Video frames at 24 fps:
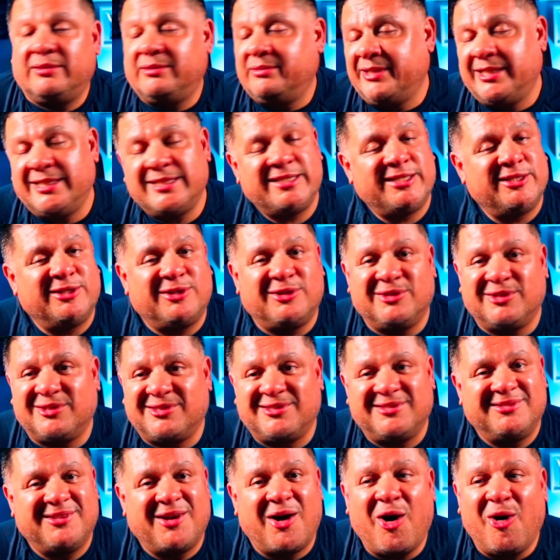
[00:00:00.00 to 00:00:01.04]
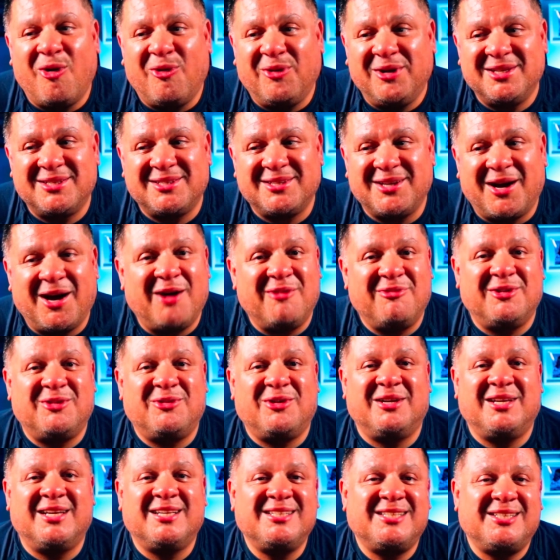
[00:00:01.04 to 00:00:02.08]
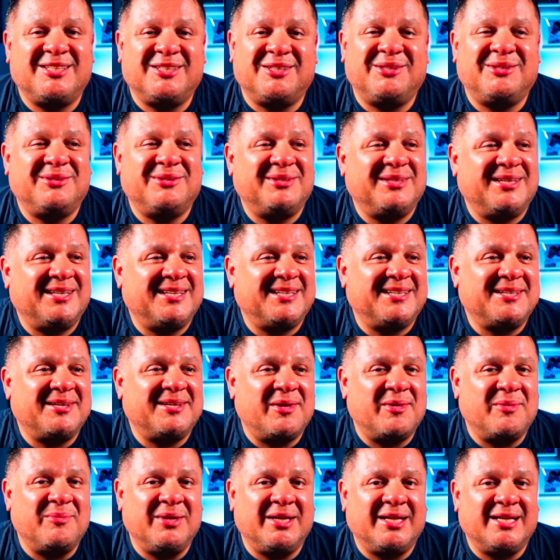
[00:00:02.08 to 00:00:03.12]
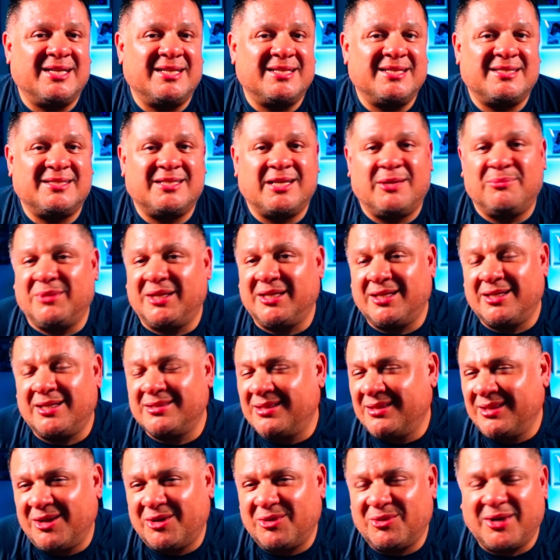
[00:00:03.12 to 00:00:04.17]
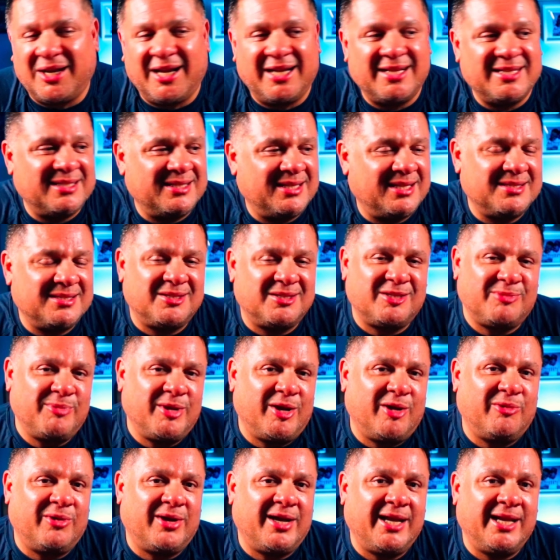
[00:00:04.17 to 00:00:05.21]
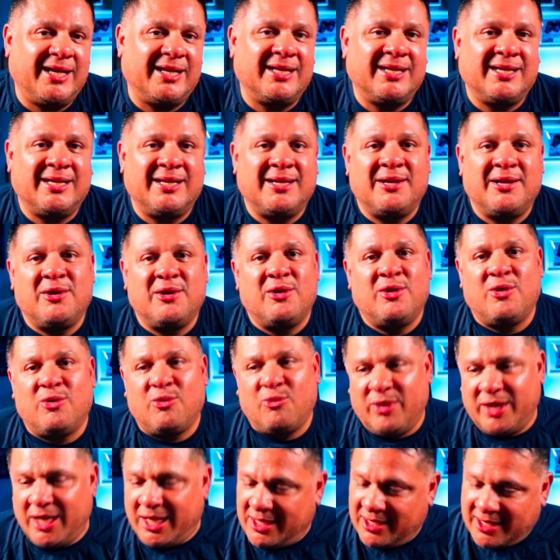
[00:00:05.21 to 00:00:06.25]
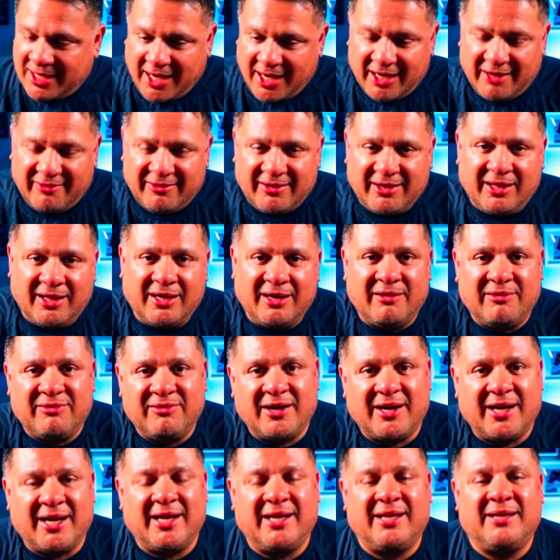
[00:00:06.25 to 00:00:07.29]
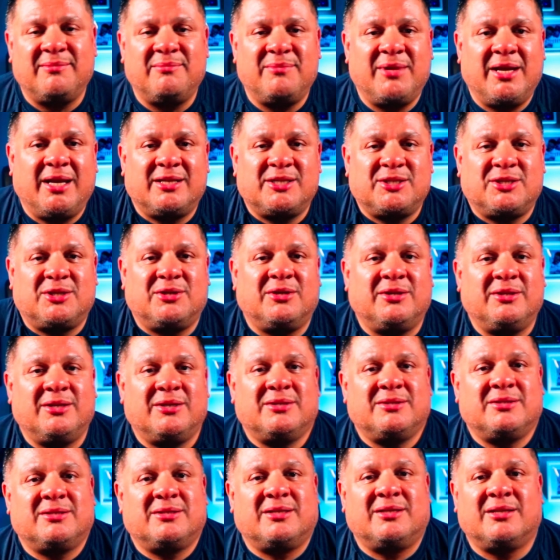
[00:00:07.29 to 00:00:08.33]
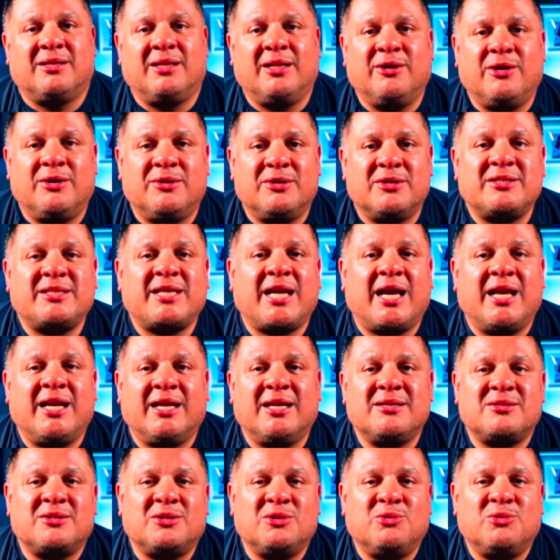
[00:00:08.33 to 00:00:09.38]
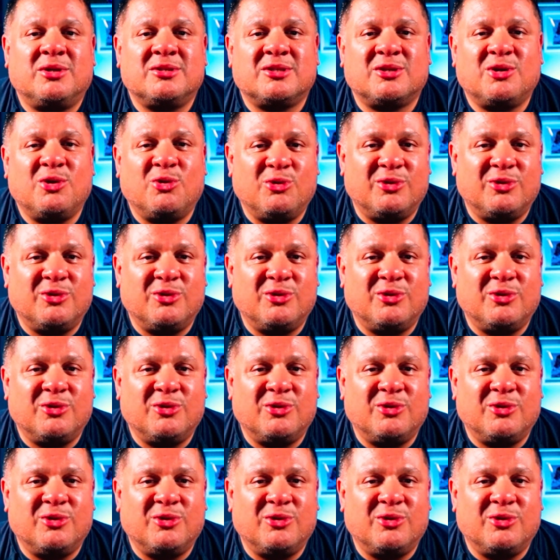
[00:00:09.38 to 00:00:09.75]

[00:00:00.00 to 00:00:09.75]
these deals often run into because something doesn't look right, doesn't smell right. We need to kind of clarify, make sure there's a clear understanding as to what's going